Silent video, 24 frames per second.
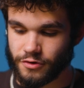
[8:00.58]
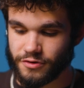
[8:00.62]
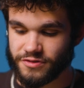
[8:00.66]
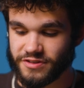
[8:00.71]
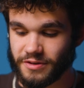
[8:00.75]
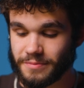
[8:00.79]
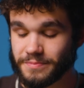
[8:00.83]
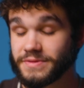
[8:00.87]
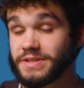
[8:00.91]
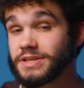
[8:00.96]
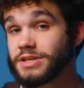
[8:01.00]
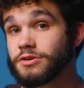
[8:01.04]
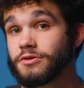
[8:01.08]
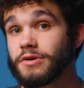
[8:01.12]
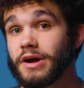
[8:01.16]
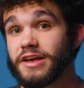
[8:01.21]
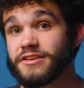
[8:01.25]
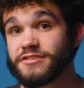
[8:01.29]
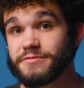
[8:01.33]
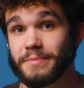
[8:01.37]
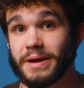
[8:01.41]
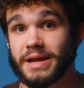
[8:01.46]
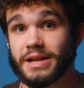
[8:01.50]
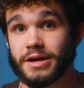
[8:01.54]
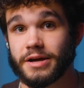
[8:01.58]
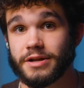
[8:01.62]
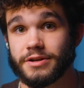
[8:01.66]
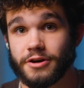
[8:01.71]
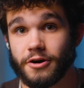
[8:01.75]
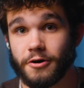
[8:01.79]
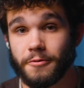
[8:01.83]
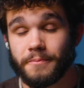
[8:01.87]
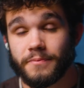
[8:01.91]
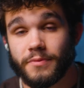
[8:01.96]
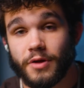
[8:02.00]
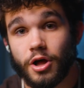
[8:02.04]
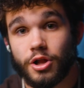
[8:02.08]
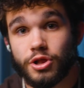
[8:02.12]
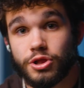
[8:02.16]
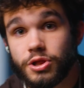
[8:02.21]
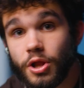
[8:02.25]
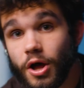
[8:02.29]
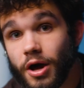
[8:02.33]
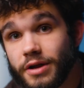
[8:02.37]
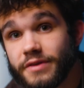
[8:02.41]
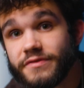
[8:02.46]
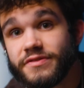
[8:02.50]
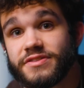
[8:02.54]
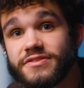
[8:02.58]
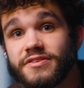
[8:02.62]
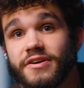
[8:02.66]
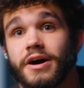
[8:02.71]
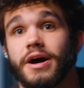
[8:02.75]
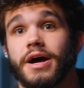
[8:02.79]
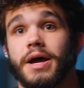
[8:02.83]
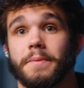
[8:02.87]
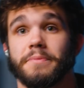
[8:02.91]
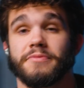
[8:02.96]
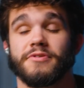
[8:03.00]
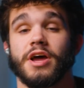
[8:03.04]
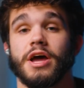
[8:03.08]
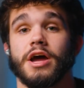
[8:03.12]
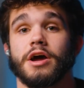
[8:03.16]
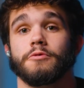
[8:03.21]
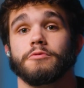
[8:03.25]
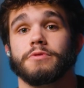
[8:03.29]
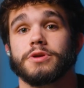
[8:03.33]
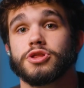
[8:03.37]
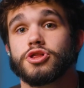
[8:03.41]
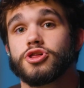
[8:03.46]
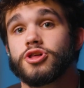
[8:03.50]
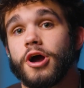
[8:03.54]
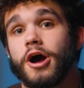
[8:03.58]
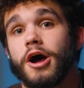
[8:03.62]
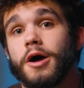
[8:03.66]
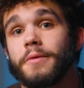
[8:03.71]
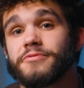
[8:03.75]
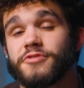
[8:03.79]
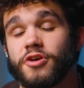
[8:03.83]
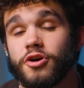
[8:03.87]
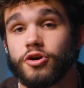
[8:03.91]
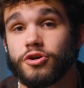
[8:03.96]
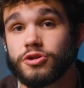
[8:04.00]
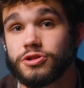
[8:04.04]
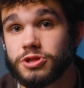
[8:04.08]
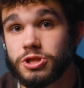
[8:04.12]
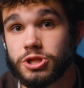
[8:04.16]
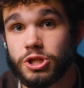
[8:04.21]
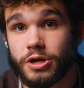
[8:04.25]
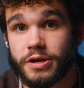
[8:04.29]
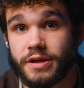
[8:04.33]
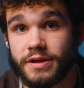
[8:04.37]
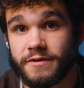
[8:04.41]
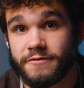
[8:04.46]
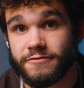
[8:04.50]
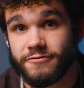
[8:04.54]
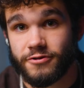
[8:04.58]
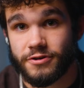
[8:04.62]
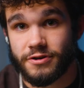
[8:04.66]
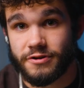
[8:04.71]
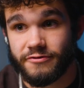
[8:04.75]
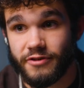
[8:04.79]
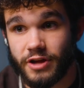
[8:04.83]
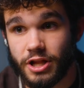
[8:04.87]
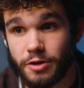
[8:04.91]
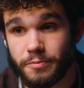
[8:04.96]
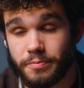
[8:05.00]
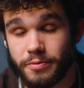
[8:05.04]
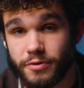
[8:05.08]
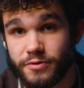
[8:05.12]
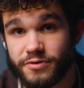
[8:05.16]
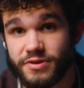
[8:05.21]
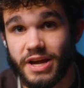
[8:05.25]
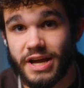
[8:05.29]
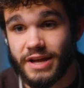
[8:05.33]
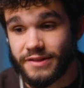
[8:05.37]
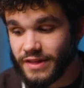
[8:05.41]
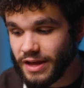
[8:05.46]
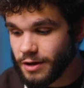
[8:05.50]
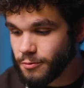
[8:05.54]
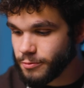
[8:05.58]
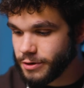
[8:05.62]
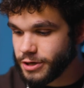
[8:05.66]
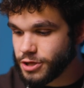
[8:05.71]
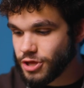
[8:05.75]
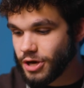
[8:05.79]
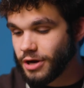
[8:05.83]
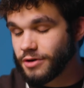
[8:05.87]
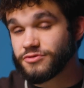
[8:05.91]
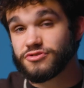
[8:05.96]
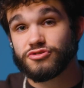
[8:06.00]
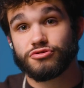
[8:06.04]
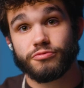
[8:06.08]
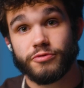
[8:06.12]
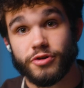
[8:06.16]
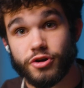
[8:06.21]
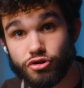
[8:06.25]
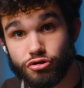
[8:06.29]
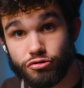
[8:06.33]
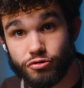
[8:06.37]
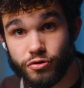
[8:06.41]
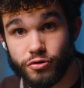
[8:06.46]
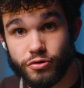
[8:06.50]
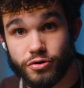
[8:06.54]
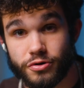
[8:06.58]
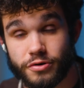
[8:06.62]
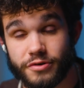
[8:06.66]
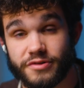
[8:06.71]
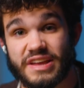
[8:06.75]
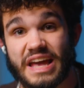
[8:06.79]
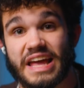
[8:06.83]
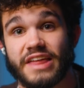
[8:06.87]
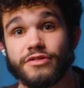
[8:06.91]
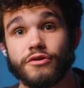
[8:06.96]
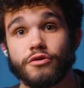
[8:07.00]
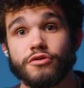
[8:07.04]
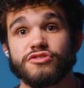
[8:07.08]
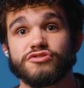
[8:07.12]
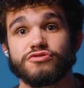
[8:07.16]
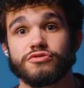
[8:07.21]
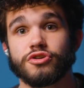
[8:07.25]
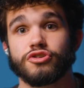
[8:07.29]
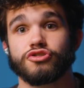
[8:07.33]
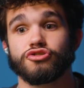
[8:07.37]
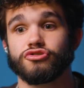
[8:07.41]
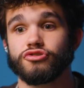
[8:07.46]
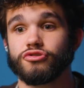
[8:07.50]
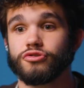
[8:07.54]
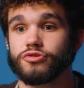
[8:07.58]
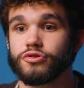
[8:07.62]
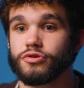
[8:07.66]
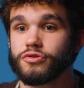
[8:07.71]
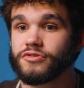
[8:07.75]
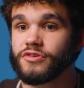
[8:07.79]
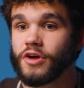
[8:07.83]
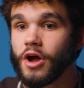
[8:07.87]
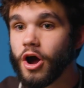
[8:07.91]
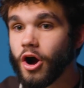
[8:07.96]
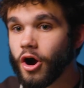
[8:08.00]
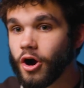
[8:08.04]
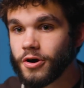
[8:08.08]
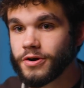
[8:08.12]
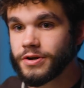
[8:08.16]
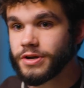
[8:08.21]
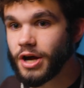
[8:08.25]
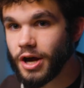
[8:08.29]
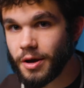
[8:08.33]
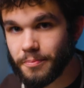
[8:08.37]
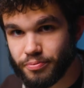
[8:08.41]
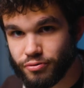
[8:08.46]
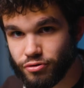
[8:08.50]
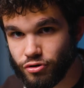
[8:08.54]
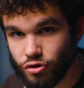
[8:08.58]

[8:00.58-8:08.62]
there's something you guys may not know. A lot of the times when jobs are looking for developers, they reach out to recruiters, and those recruiters are not